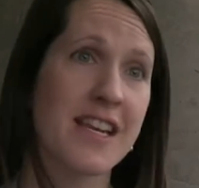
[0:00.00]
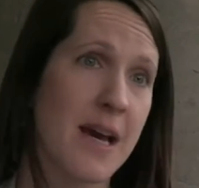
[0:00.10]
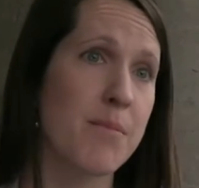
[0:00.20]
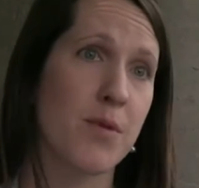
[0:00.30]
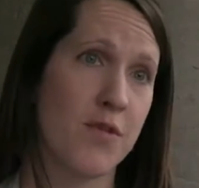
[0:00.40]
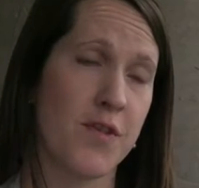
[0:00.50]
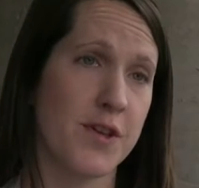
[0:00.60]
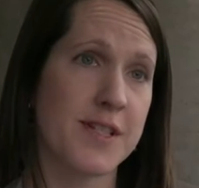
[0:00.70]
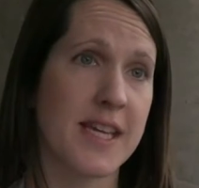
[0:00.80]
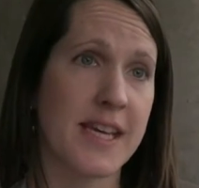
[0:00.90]
number of
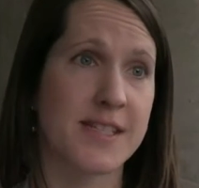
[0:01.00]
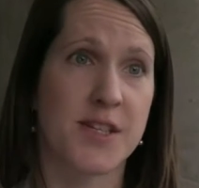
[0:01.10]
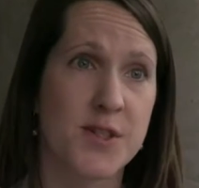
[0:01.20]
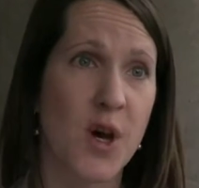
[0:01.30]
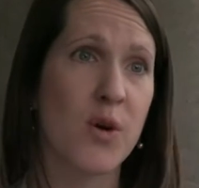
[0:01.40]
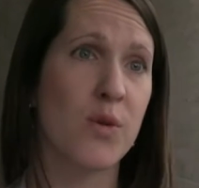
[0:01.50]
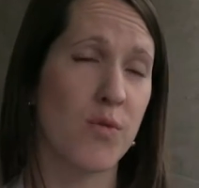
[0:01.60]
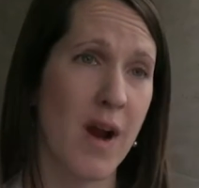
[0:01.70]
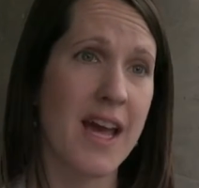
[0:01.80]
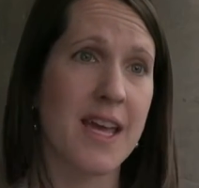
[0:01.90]
those things, assault,
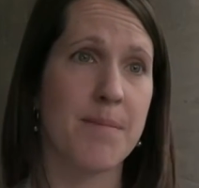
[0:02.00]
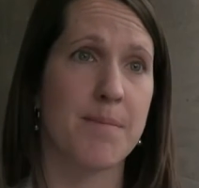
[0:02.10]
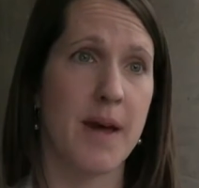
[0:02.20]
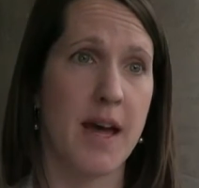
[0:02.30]
rape.